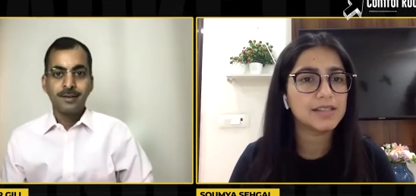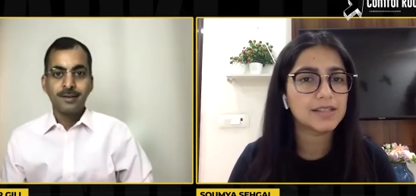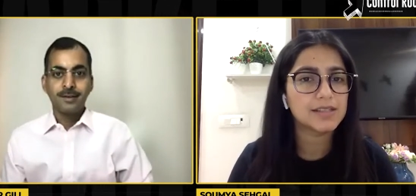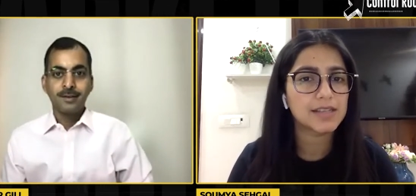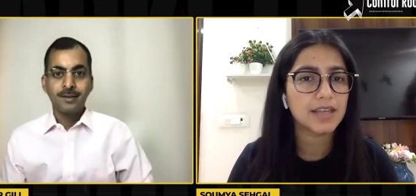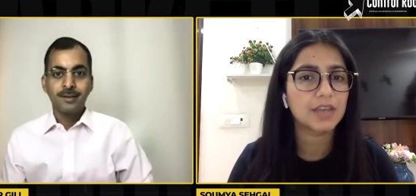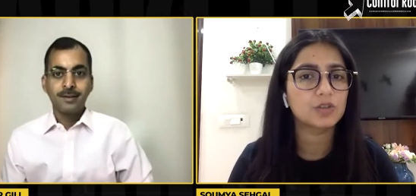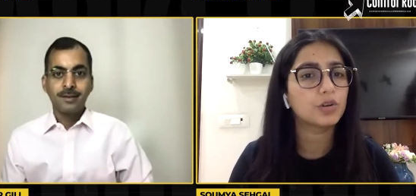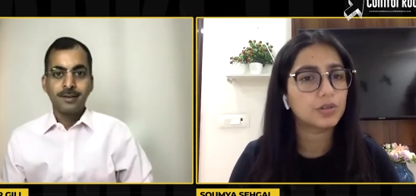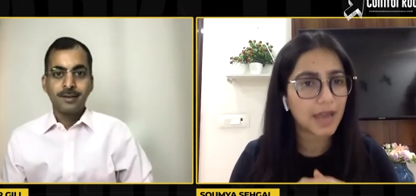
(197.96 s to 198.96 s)
Speaker 1: the nascent
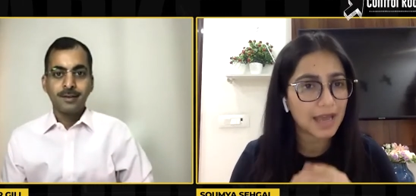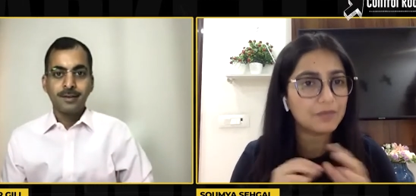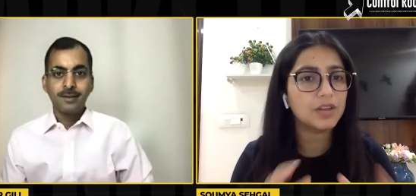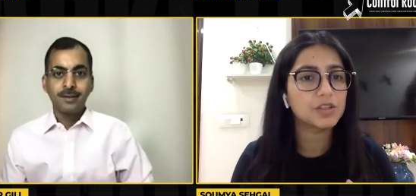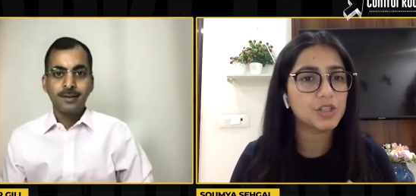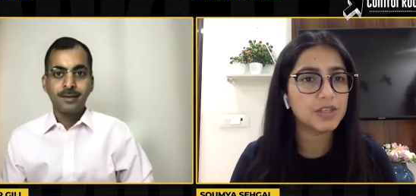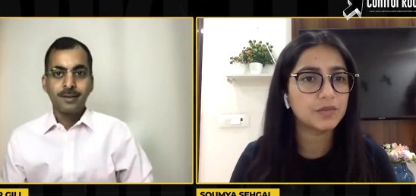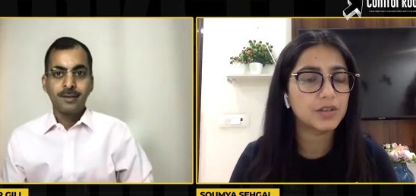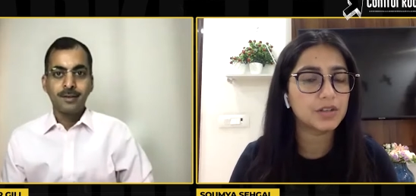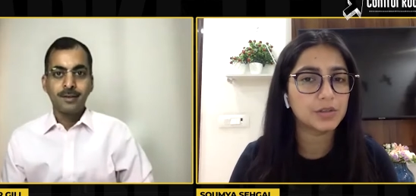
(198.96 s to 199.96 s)
stage, or have we
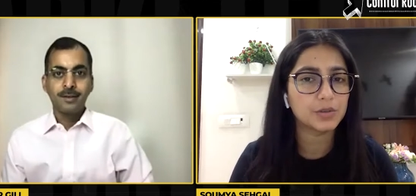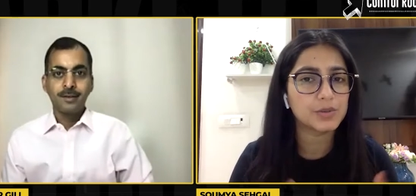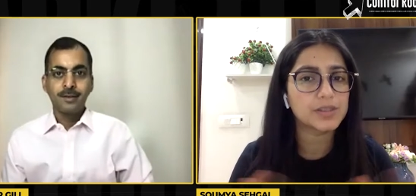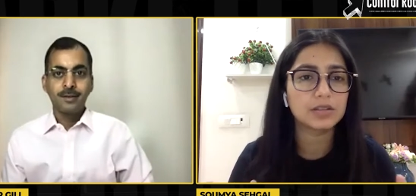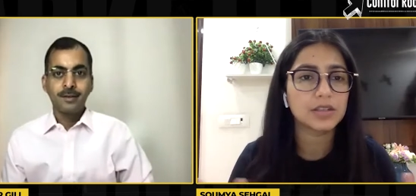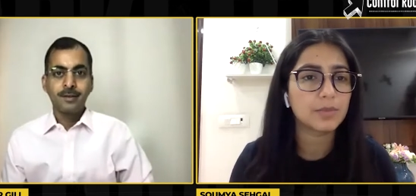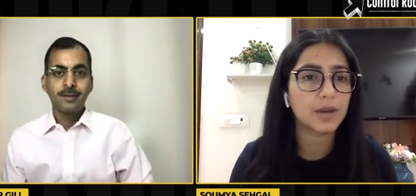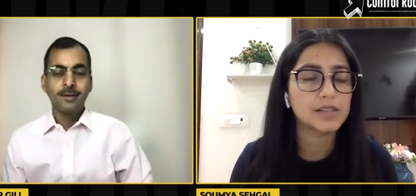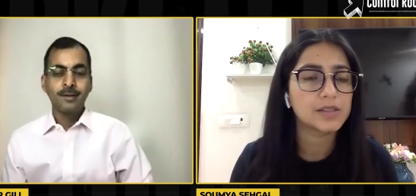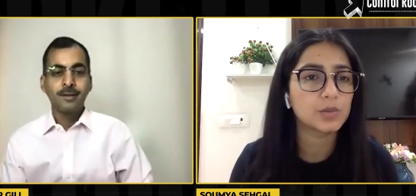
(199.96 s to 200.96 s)
achieved, uh, you know,
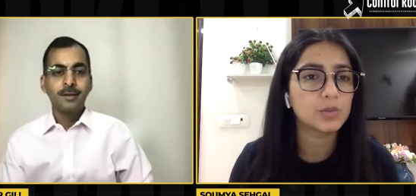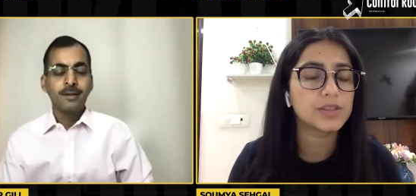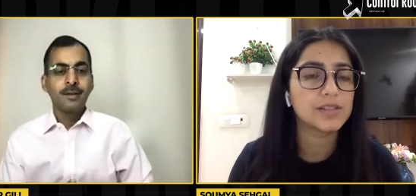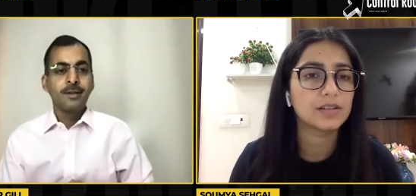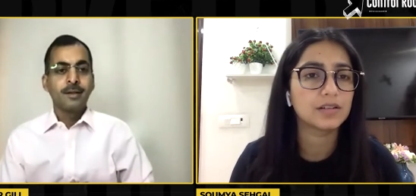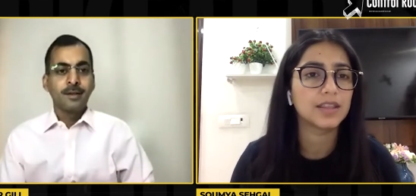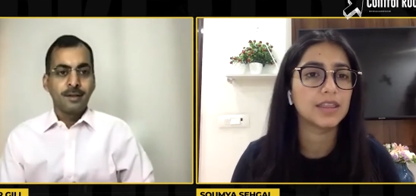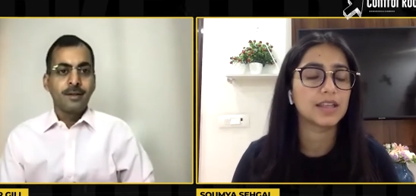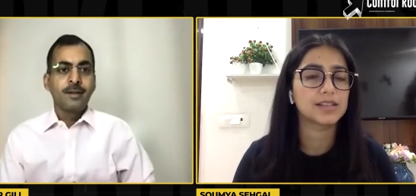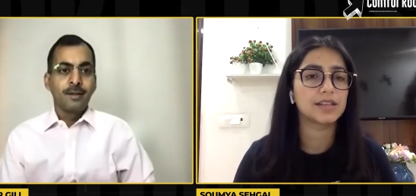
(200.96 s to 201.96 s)
certain milestones uh,
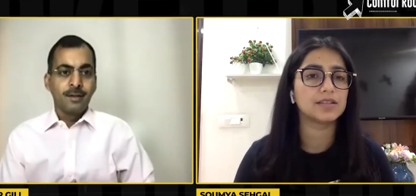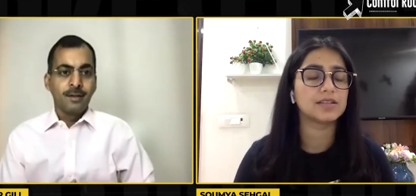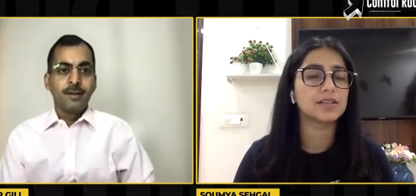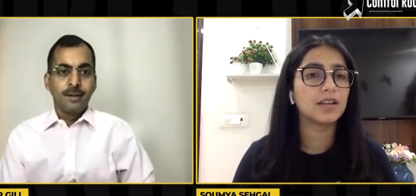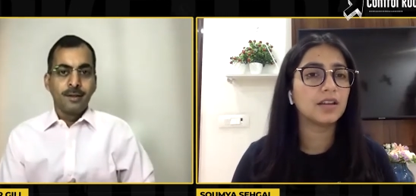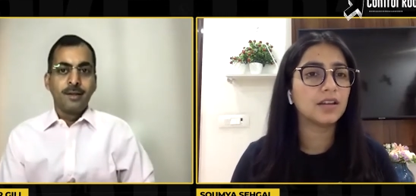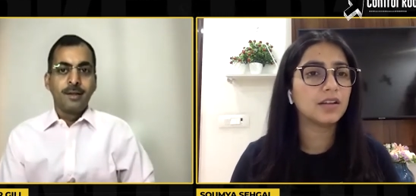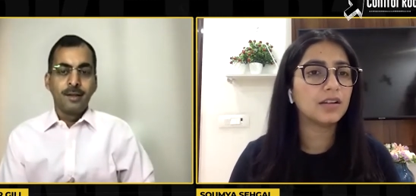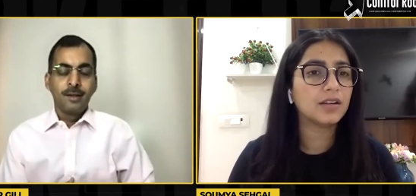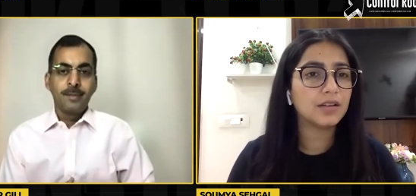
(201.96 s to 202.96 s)
in that sense?
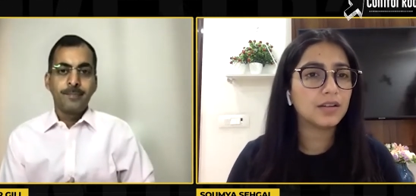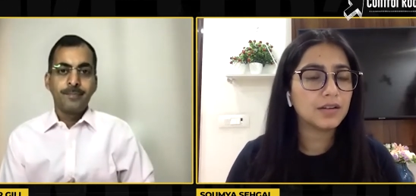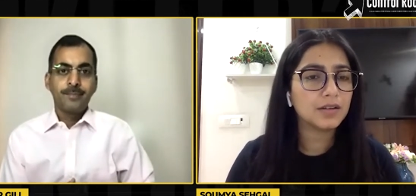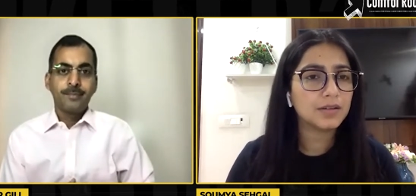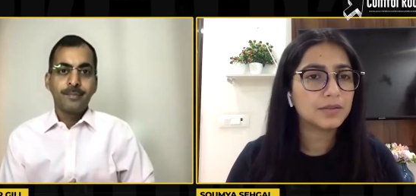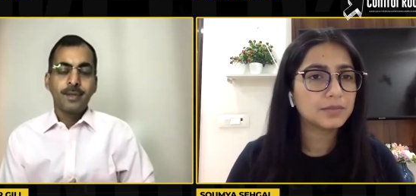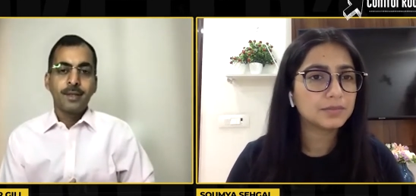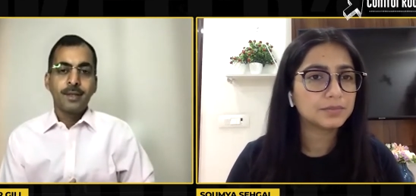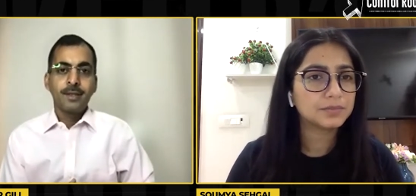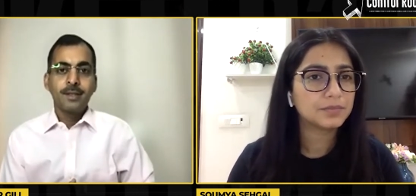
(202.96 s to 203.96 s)

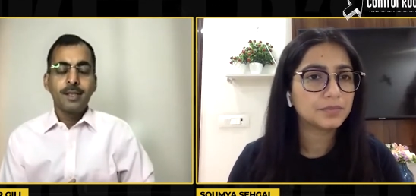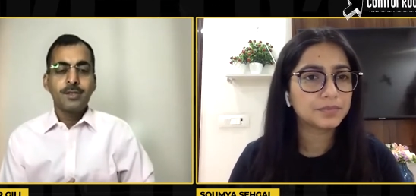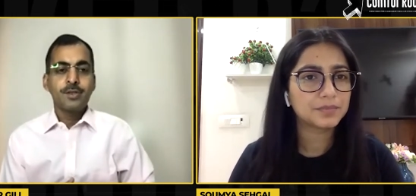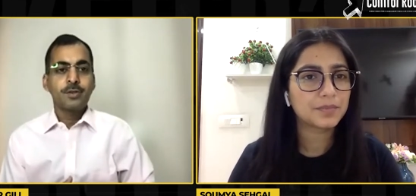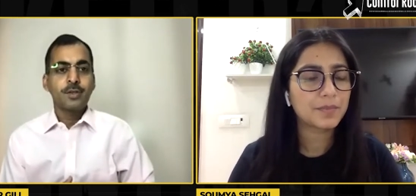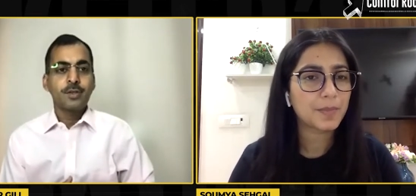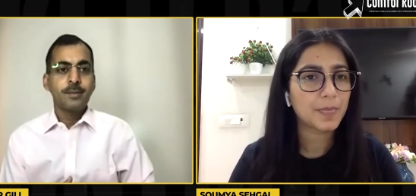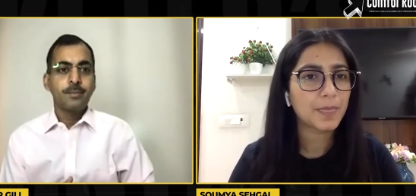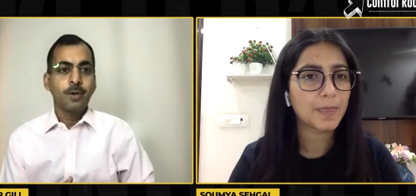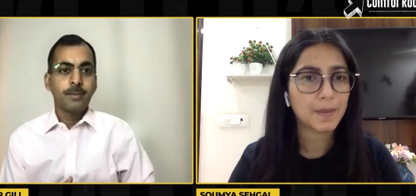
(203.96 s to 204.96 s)
Speaker 2: Yeah, sure. So, I think
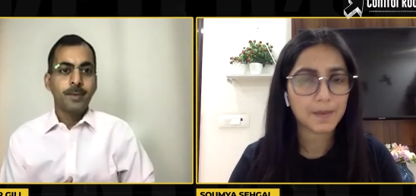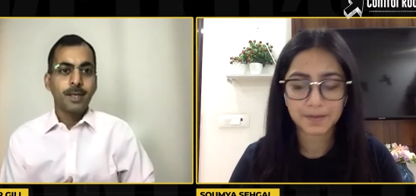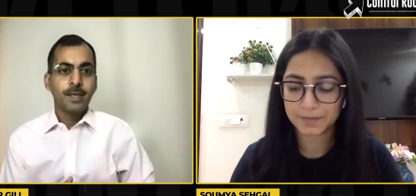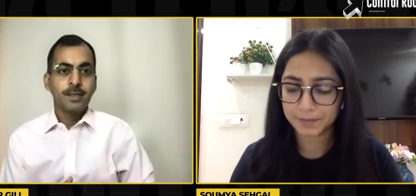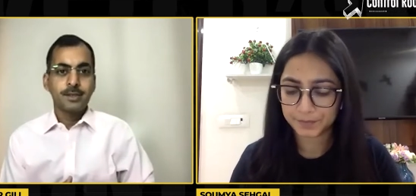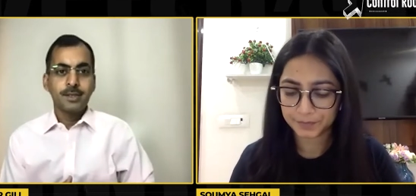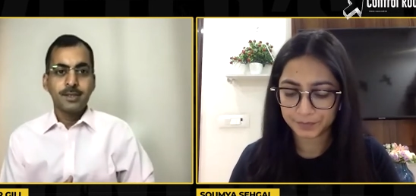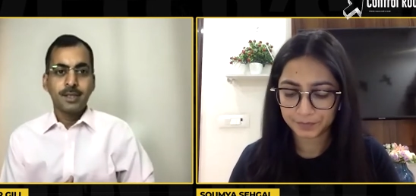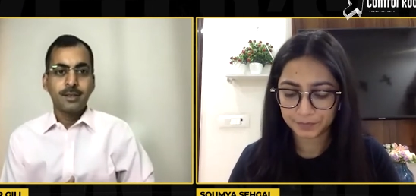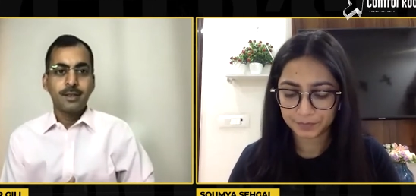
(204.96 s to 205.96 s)
programmatic journey
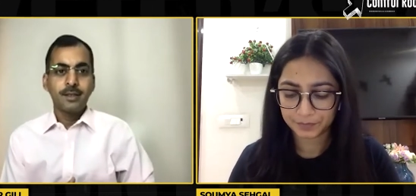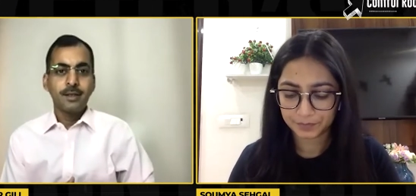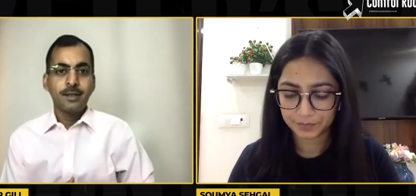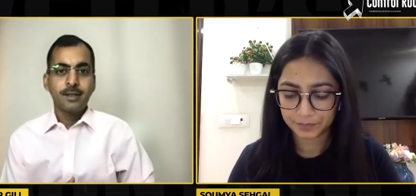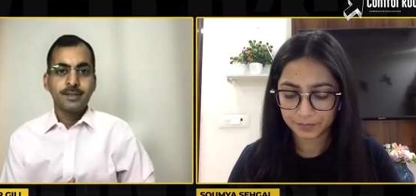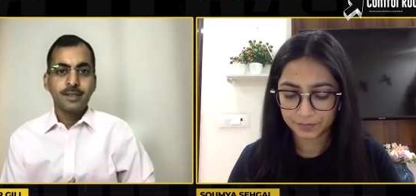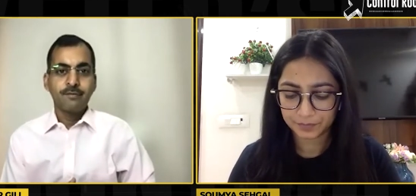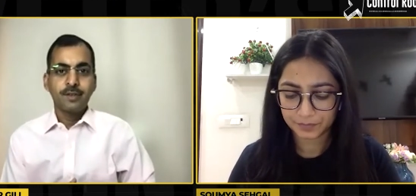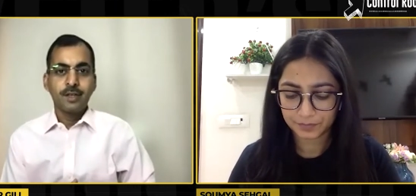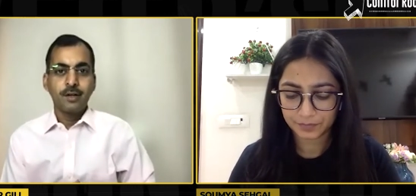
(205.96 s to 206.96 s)
started in India somewhere
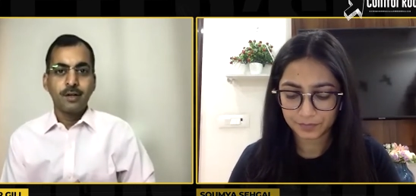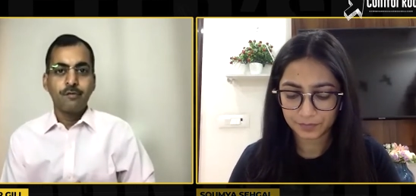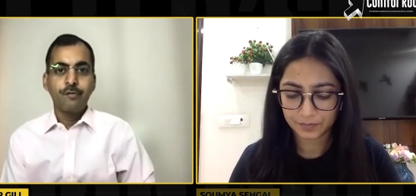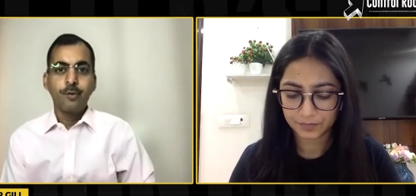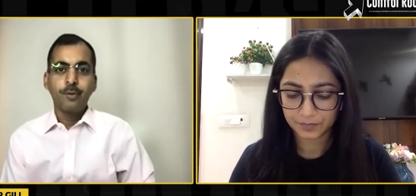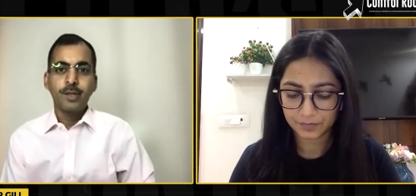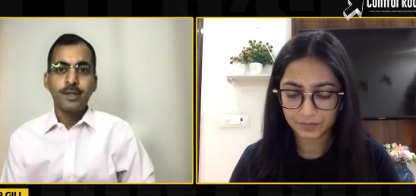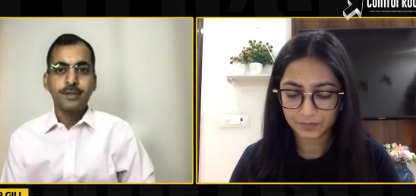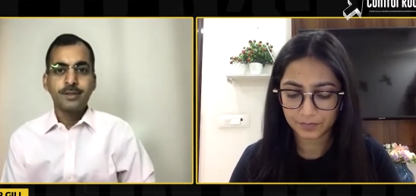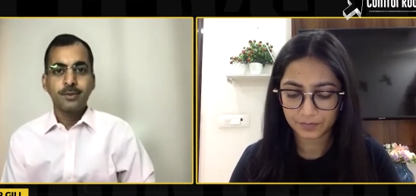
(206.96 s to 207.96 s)
around four years
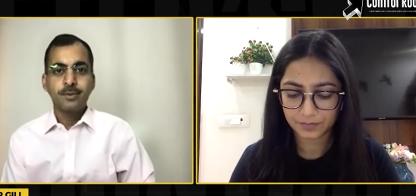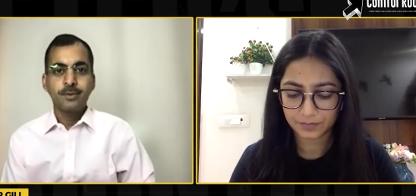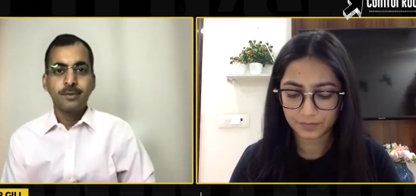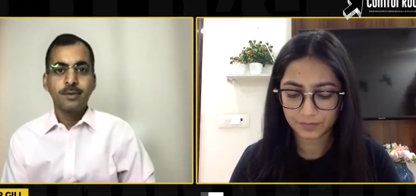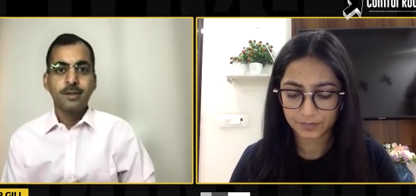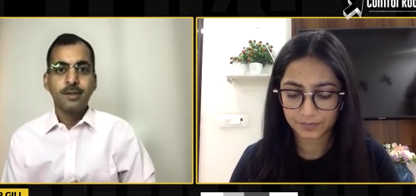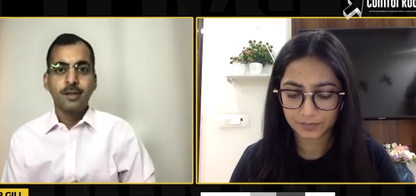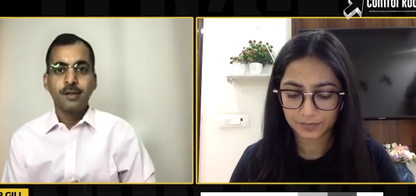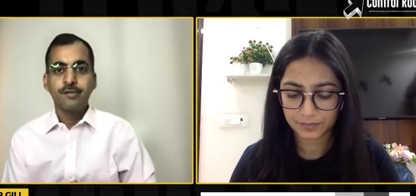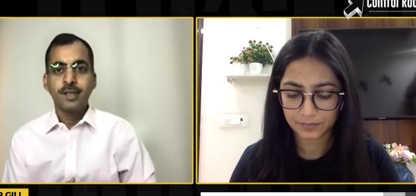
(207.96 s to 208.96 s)
ago, uh,
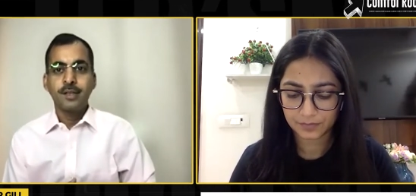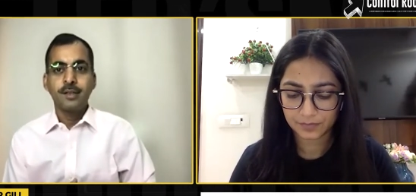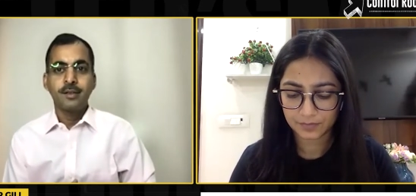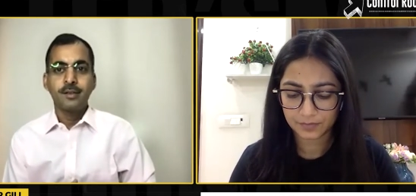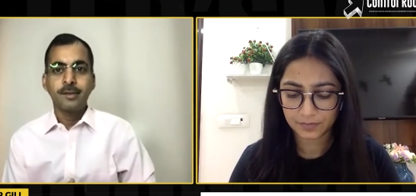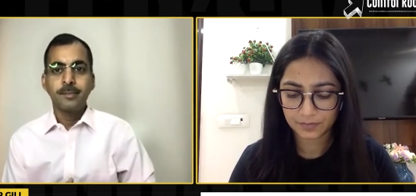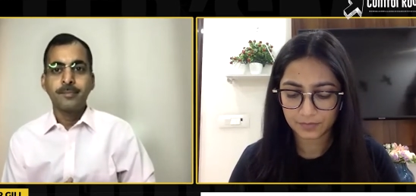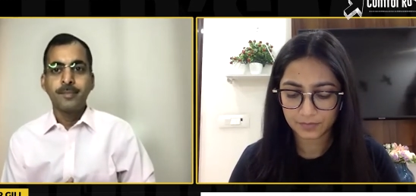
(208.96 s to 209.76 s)
roughly, um,